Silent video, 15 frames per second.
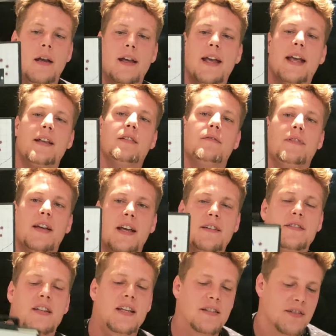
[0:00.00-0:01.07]
Ace of
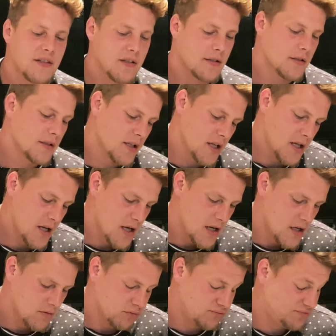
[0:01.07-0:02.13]
Aces,
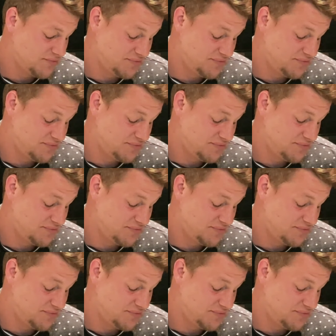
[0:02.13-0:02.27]
I